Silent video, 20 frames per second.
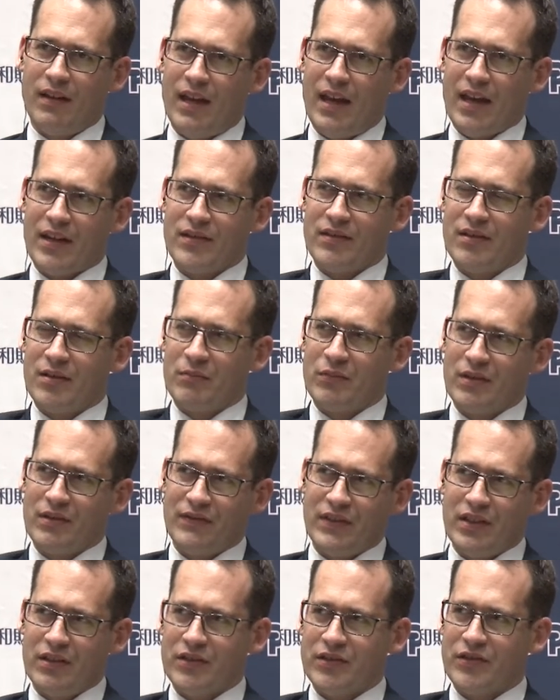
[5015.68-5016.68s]
X number
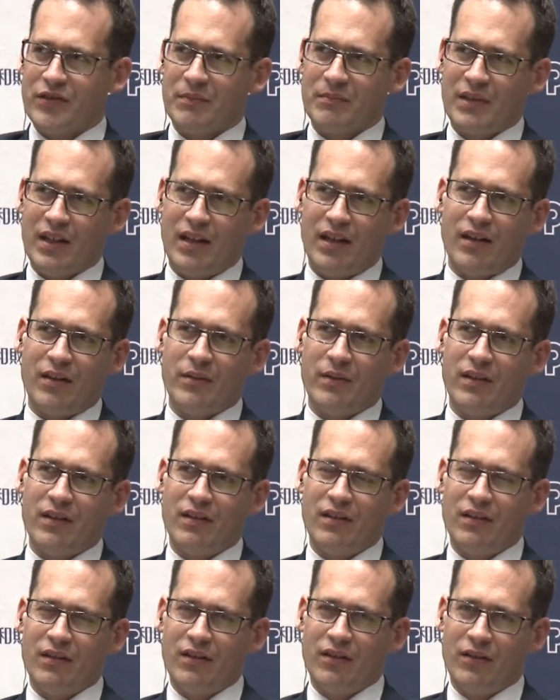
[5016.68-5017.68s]
of years from now,
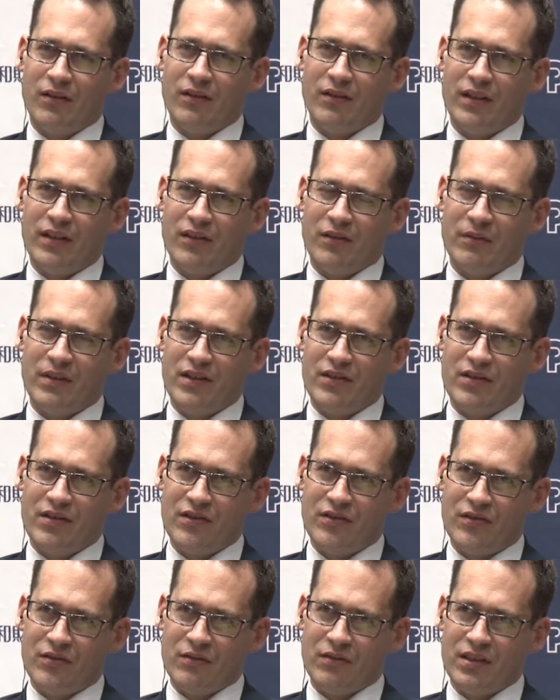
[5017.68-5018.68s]
and you're in a
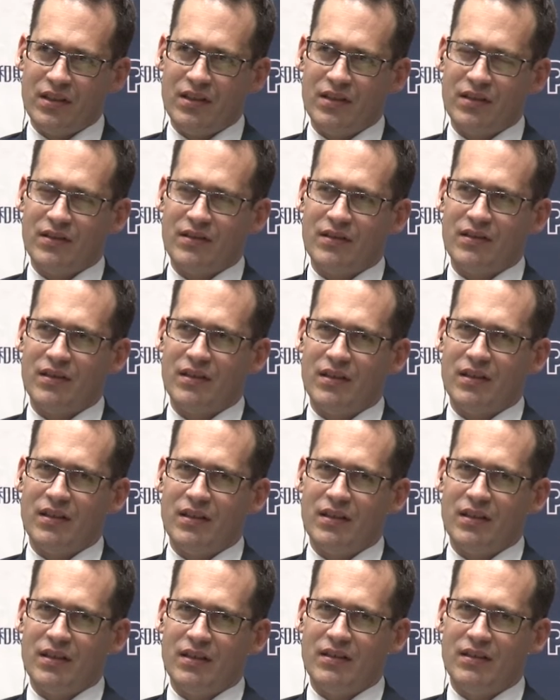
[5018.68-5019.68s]
region that truly is
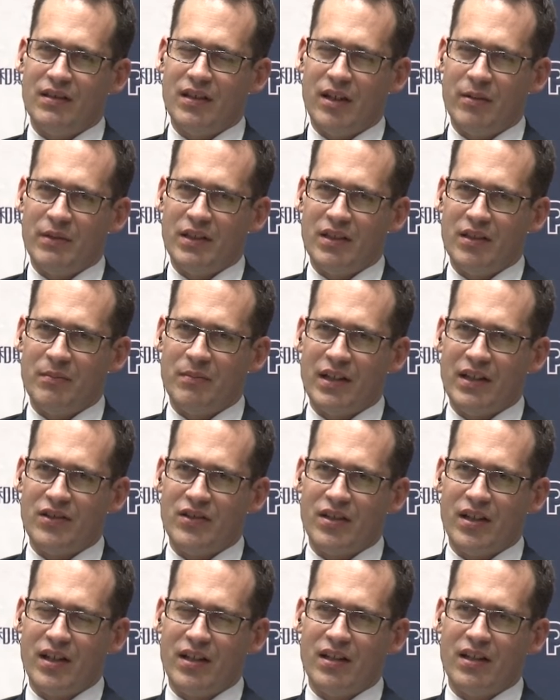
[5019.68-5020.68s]
dominated by
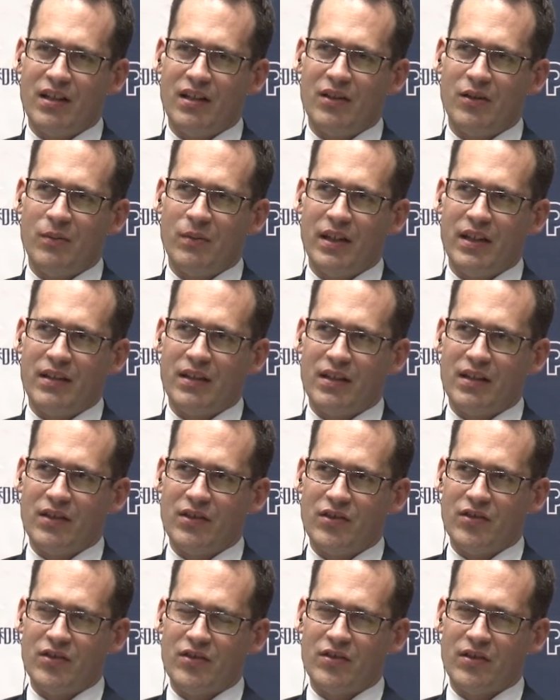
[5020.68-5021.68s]
China in a way that
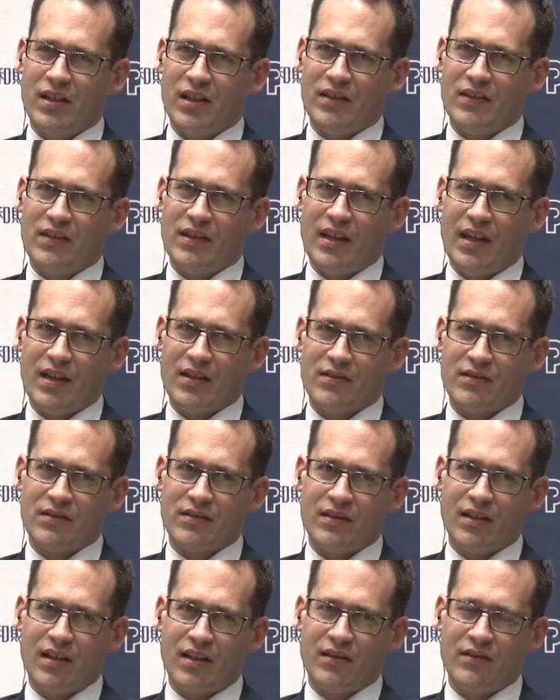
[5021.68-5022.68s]
constrains the
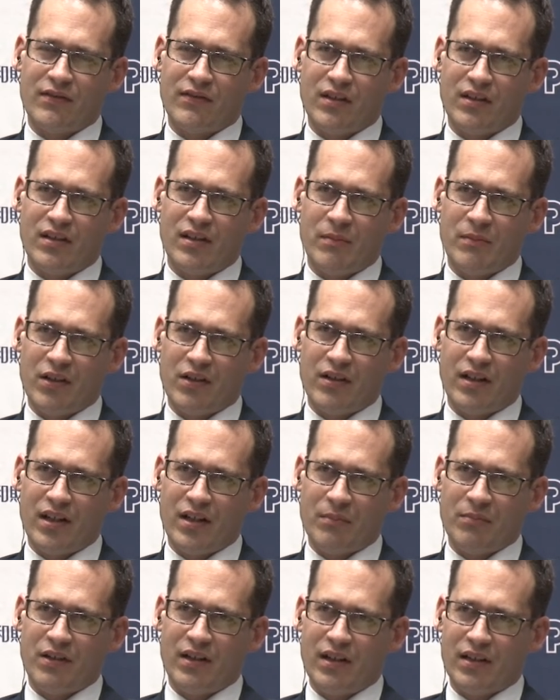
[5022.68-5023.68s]
exercise of our
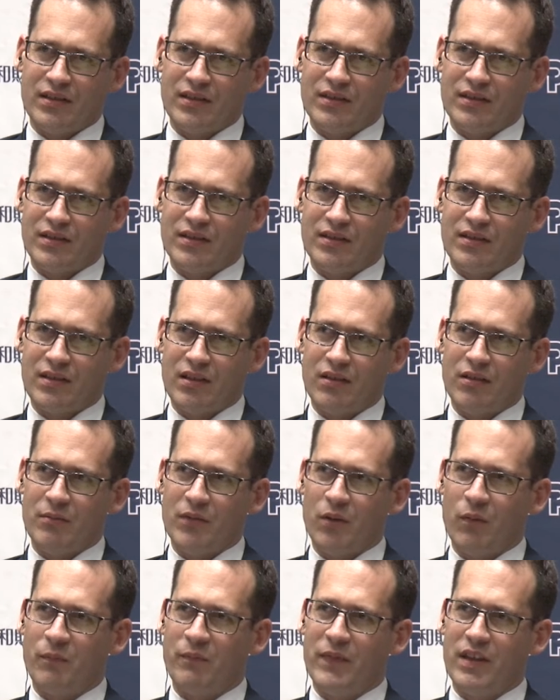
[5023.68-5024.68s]
democratic practices at
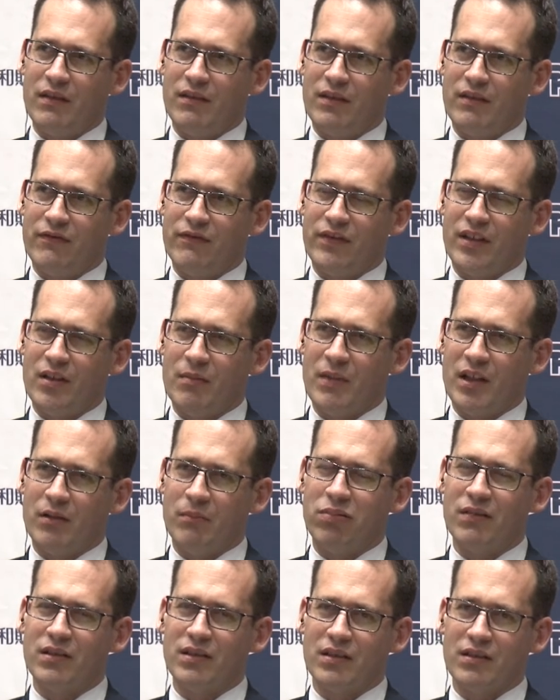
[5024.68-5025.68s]
home, the, the, the
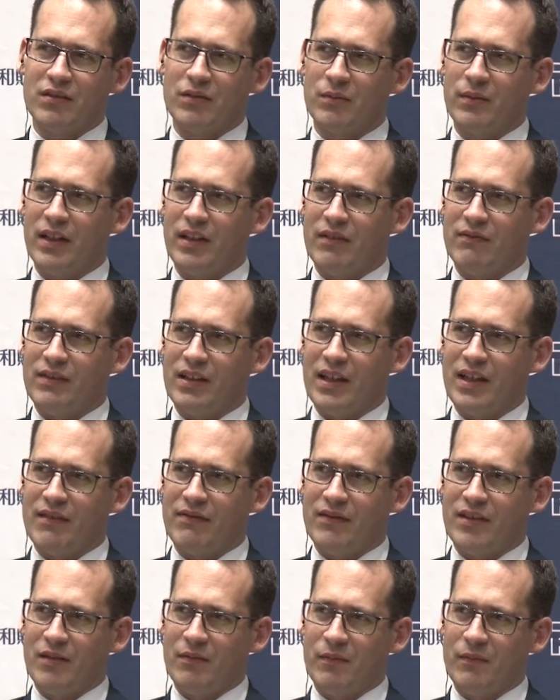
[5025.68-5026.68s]
fundamental political way of
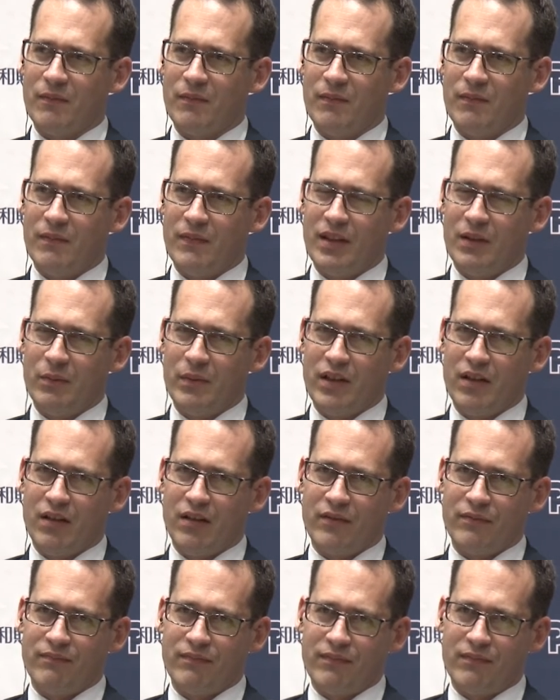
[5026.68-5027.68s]
life that, that we
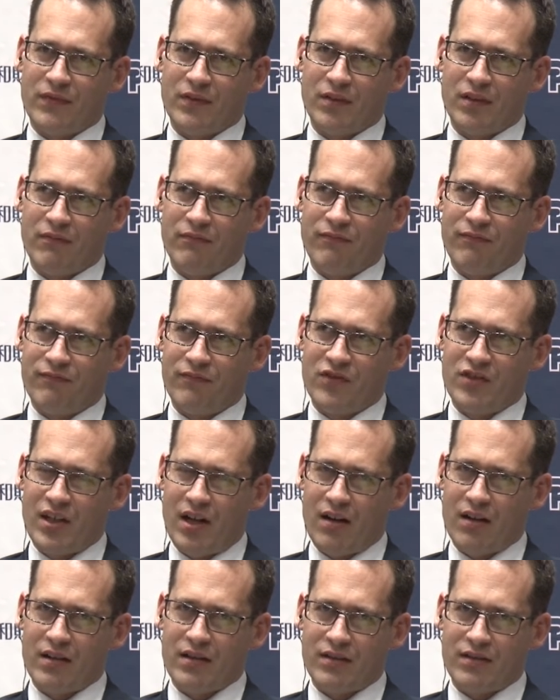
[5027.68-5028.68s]
all sort of
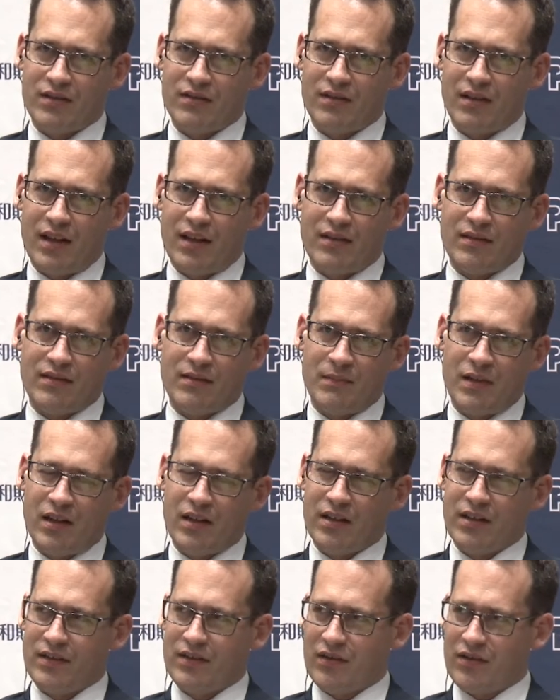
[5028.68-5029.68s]
cherish as
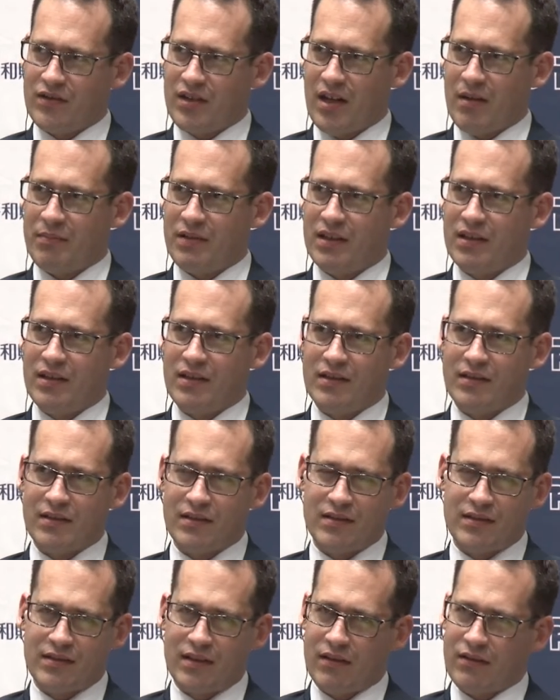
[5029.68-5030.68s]
Americans, as
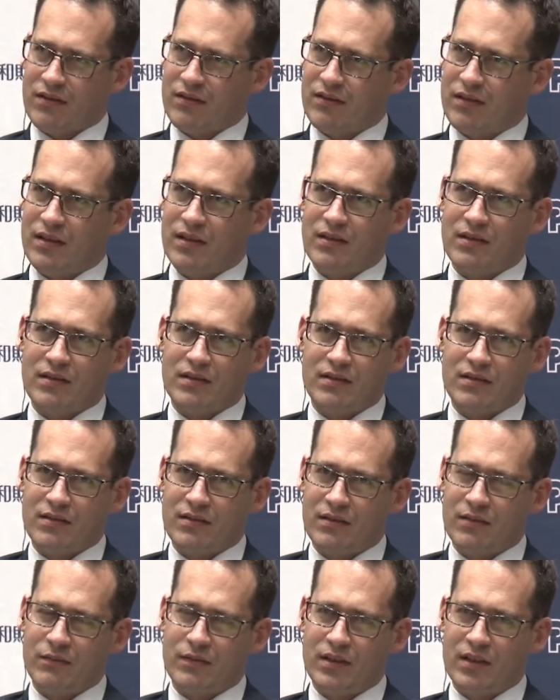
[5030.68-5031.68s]
Japanese, as South Koreans,
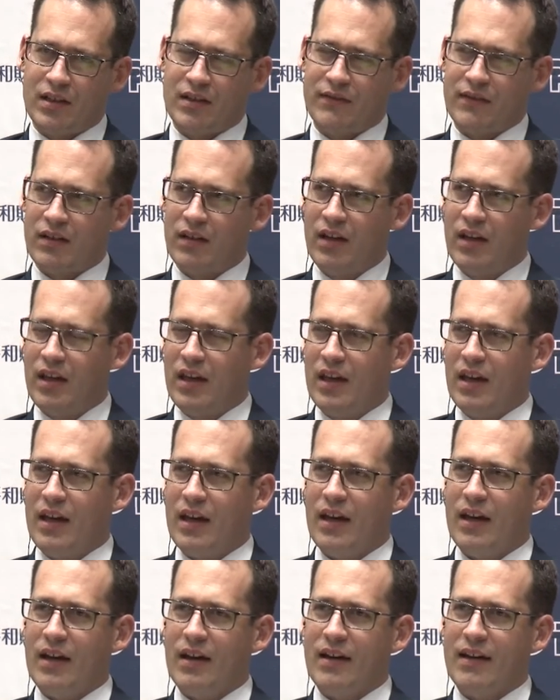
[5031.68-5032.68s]
as whatever.
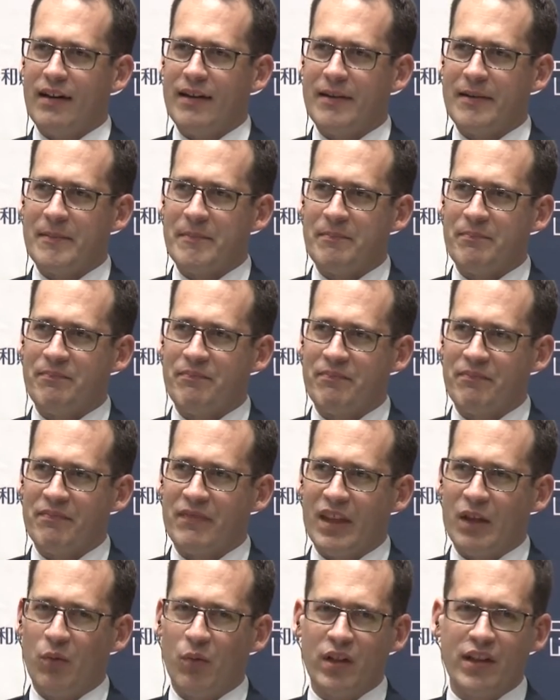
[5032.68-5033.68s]
Um,
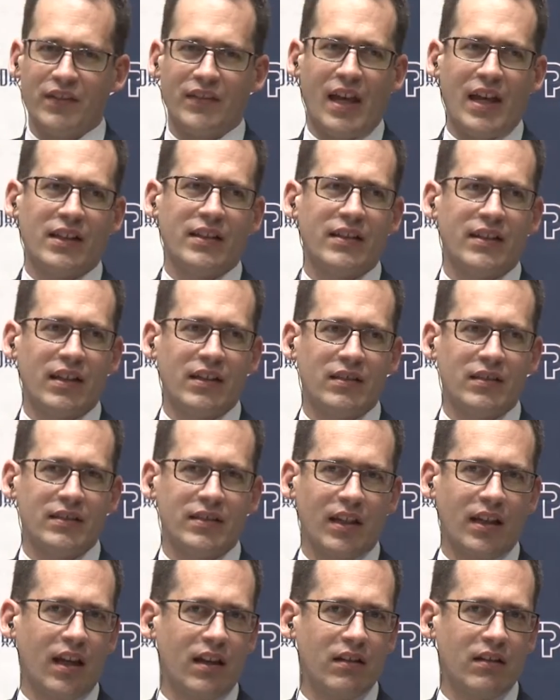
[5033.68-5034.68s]
what exactly that
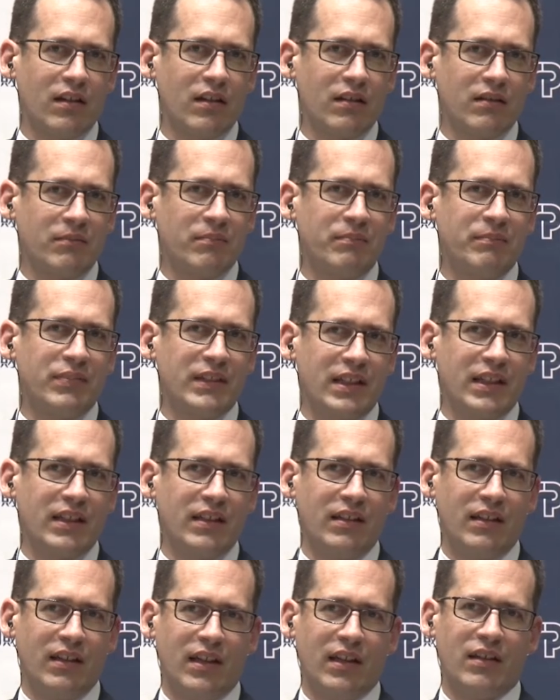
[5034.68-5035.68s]
looks like, I don't know,
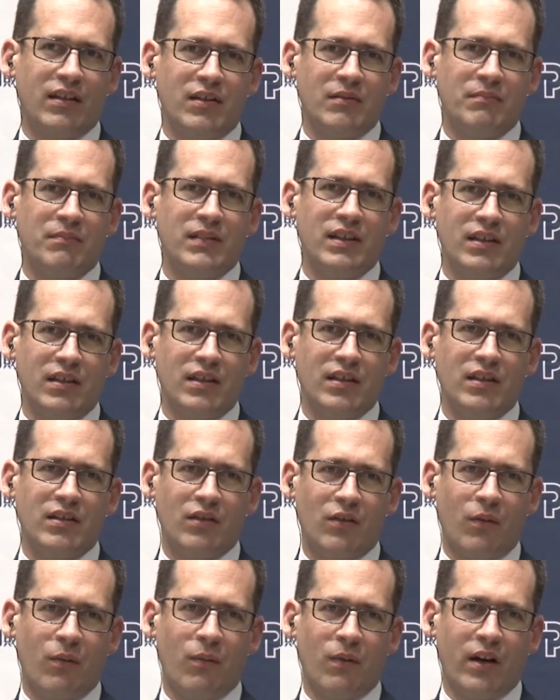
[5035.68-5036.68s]
but it could be
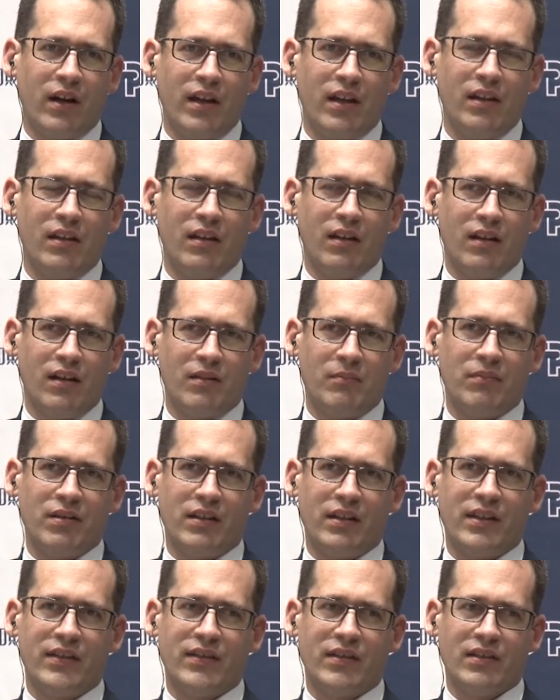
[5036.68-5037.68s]
quite
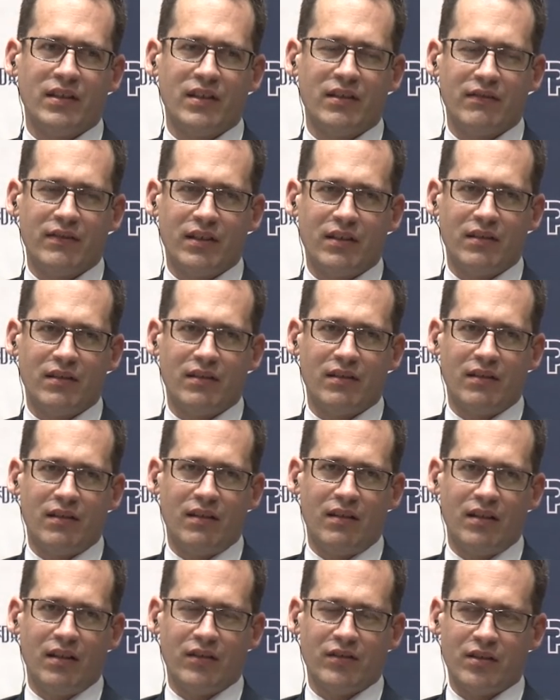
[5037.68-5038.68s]
unpleasant given
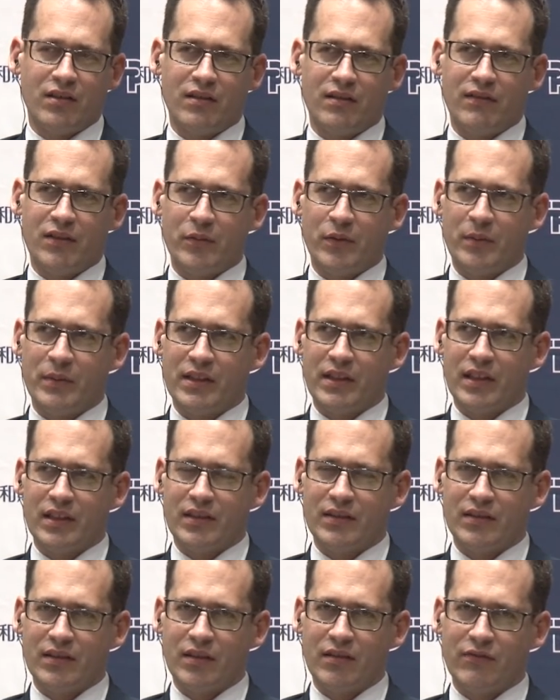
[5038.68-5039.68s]
the alternative that we would like
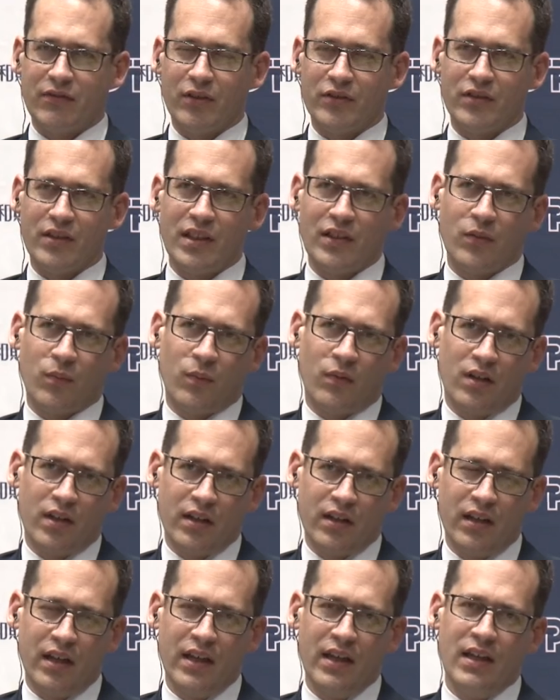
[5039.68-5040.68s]
to see unfold. So that's
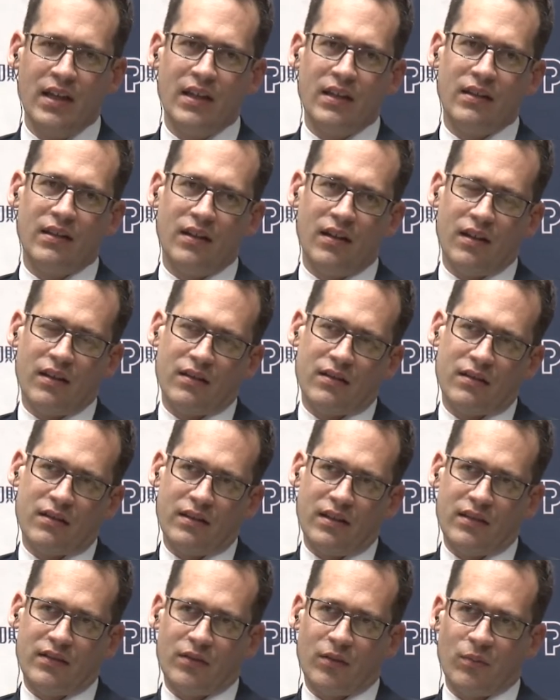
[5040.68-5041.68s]
one. The other
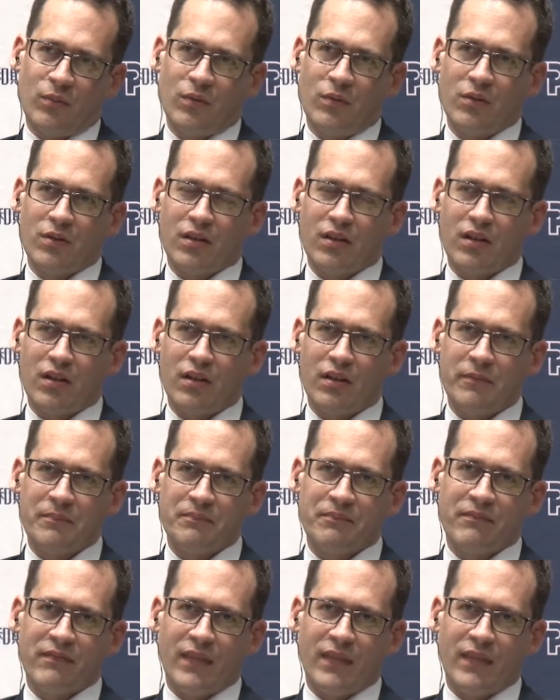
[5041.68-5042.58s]
is a war